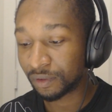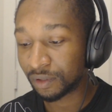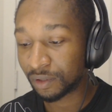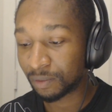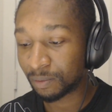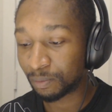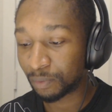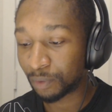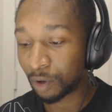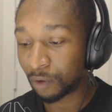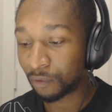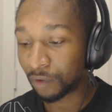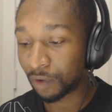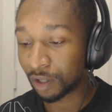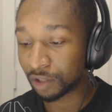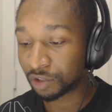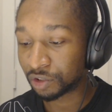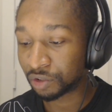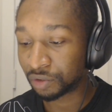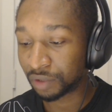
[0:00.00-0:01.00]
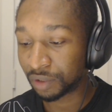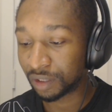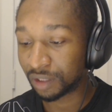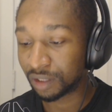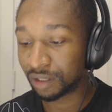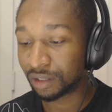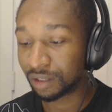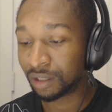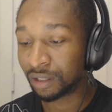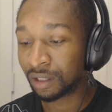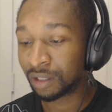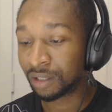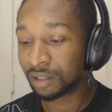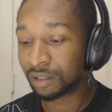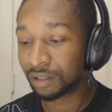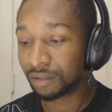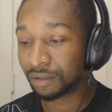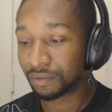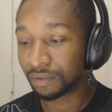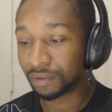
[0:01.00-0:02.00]
both are treated
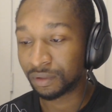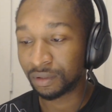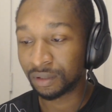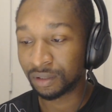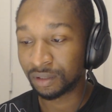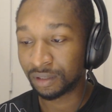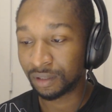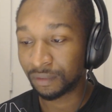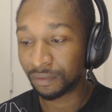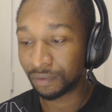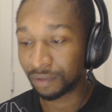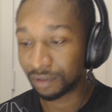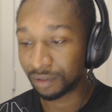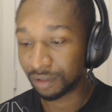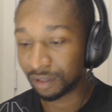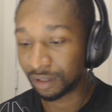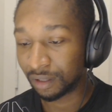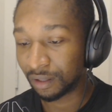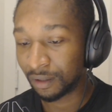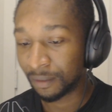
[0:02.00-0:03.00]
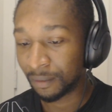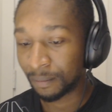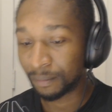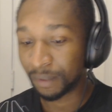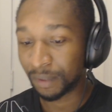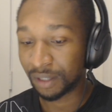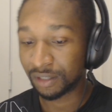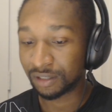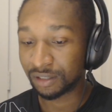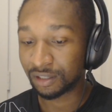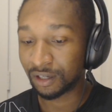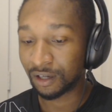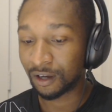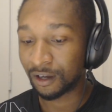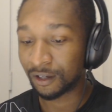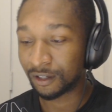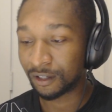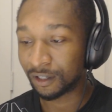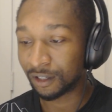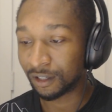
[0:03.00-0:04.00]
dif- uh, differently based
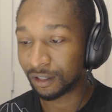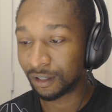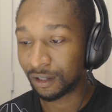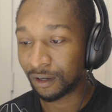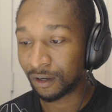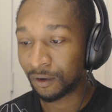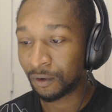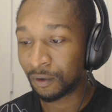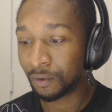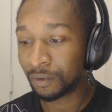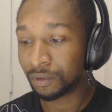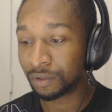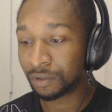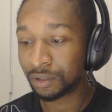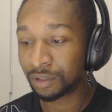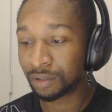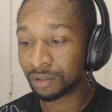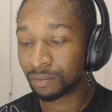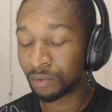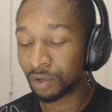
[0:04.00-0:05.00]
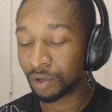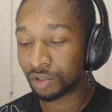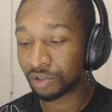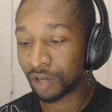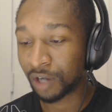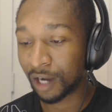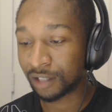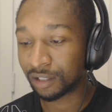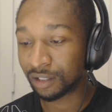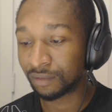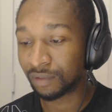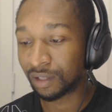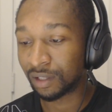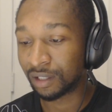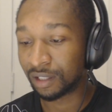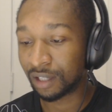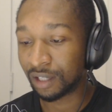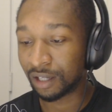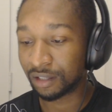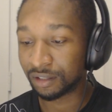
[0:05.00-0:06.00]
on who's more attractive
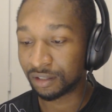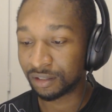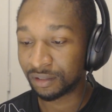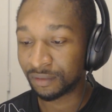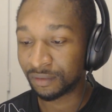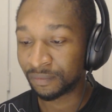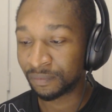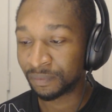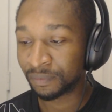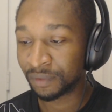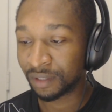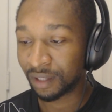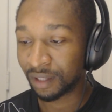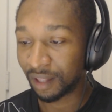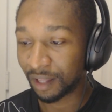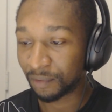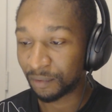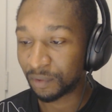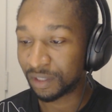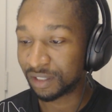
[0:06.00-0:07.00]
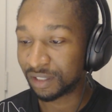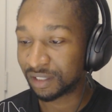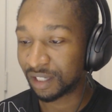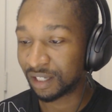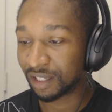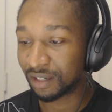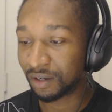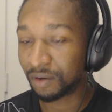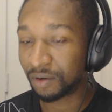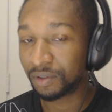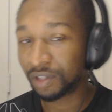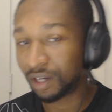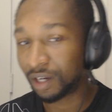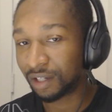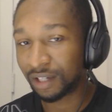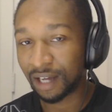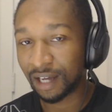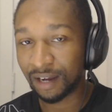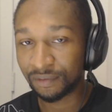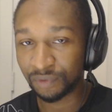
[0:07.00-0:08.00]
than the other. Like when he said, "Oh,
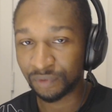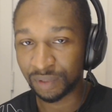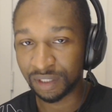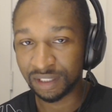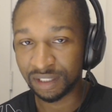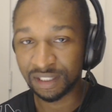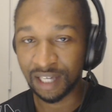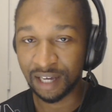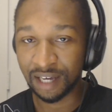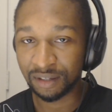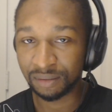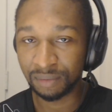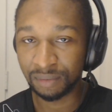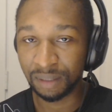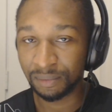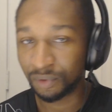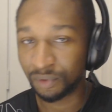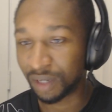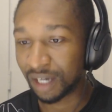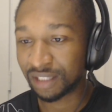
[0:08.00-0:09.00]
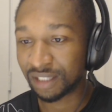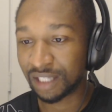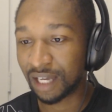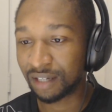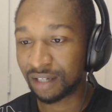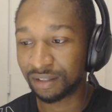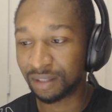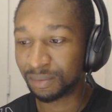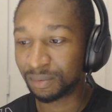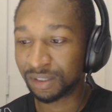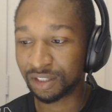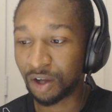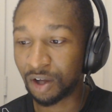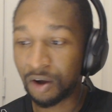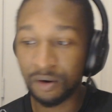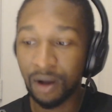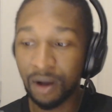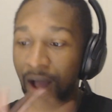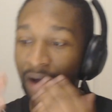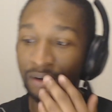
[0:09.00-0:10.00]
y'all laugh when he tackled me, but when I tackled him, it's like,
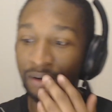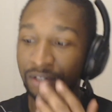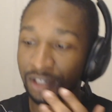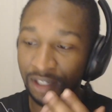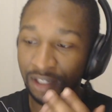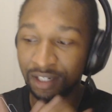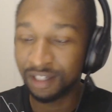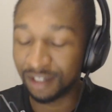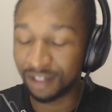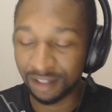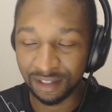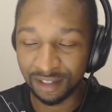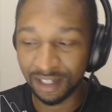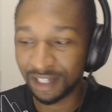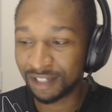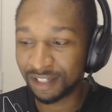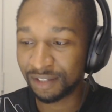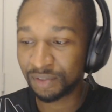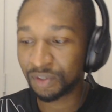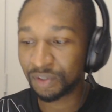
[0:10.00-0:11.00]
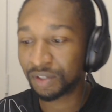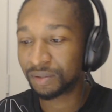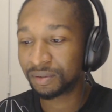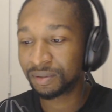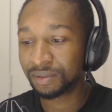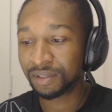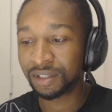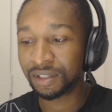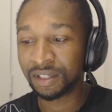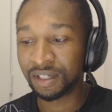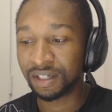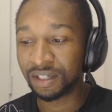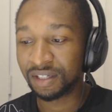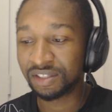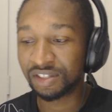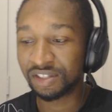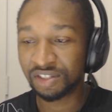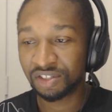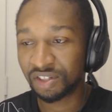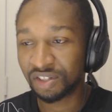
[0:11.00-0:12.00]
oh, how could he?" Like you know, it
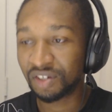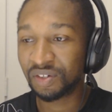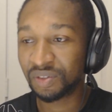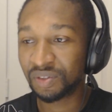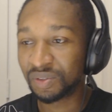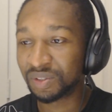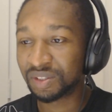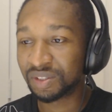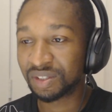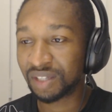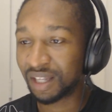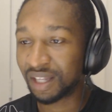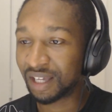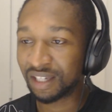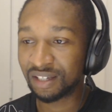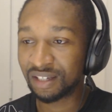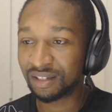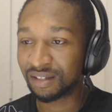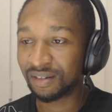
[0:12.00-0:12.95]
just shows like